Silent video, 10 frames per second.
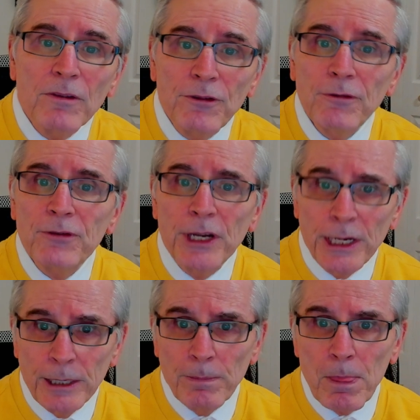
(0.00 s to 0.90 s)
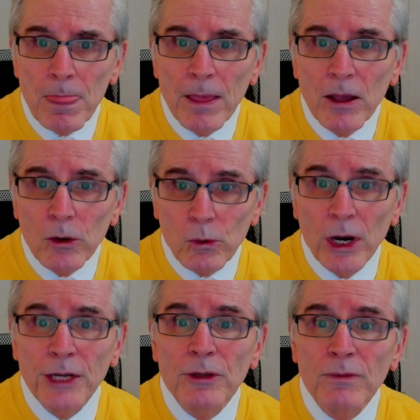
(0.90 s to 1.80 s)
15. A
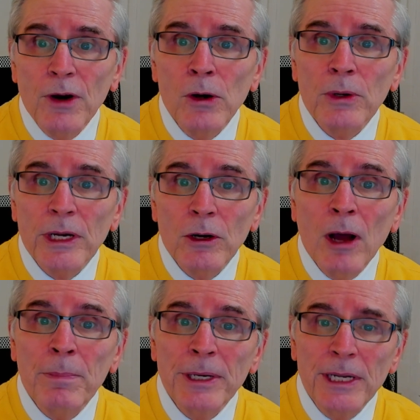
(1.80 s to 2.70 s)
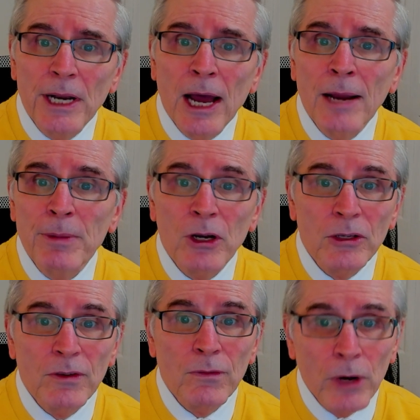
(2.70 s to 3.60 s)
right to vote cannot be denied
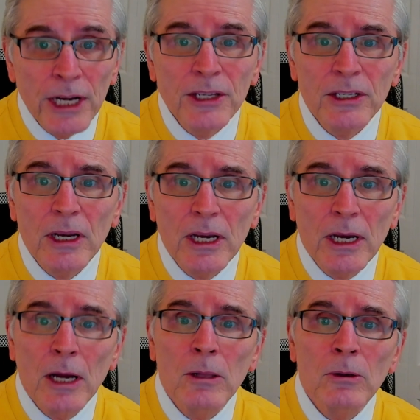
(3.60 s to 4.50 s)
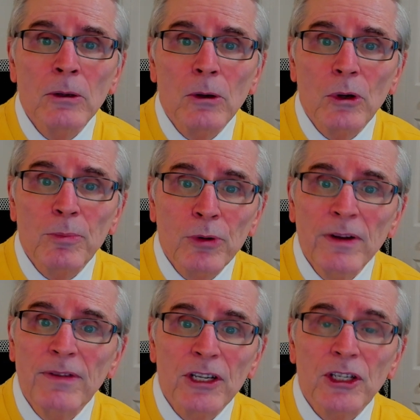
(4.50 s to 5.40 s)
because of race, color, or
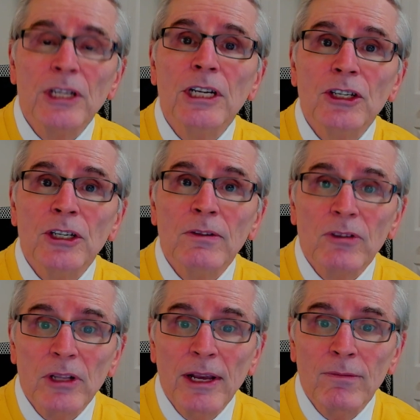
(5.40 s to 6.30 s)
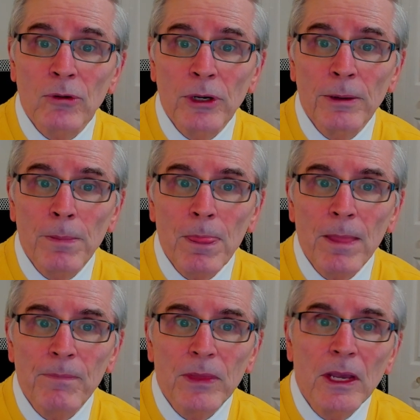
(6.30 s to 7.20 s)
previous condition of slavery.
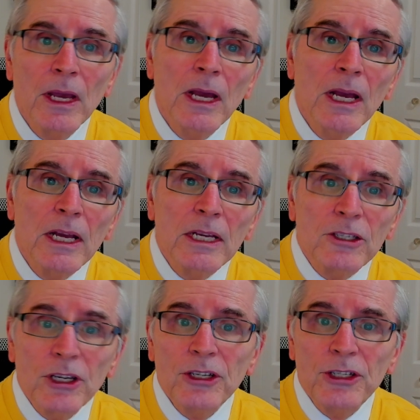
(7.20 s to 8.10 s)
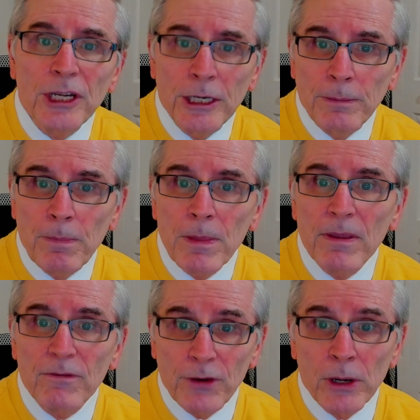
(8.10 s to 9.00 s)
16.
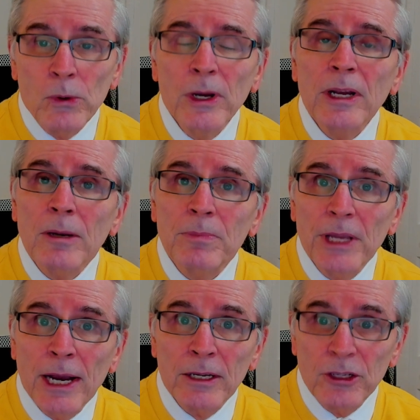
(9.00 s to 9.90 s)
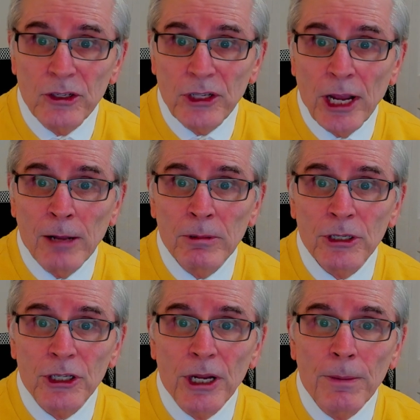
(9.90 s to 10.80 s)
Federal income tax
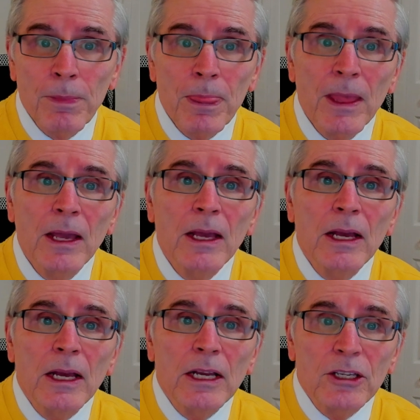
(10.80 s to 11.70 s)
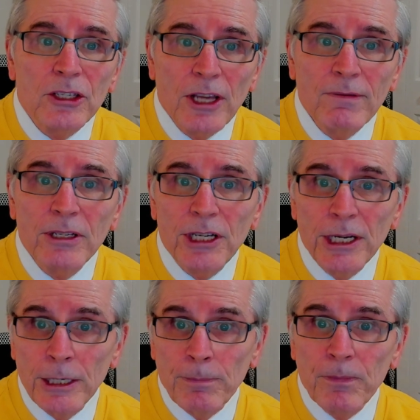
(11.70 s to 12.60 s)
established.
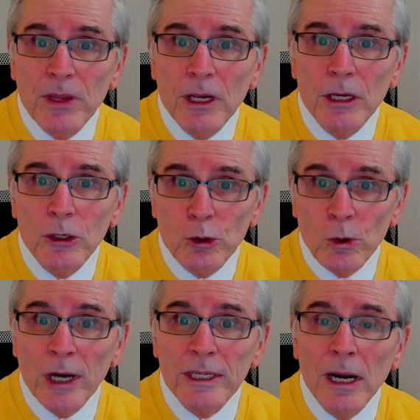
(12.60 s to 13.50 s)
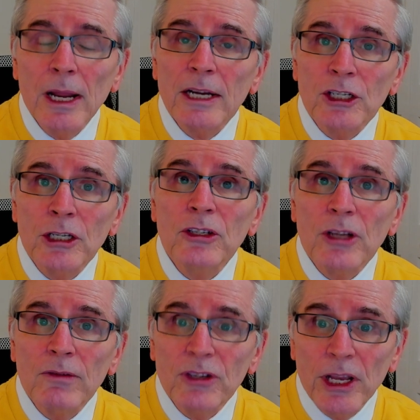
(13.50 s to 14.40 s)
17. Direct elections
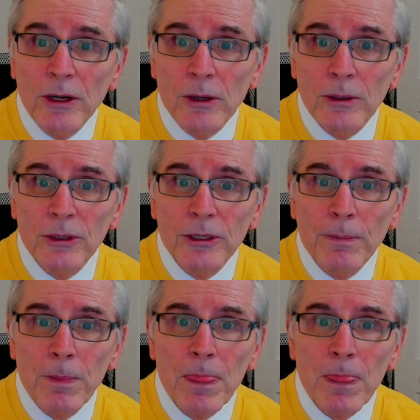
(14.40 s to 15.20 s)
of senators.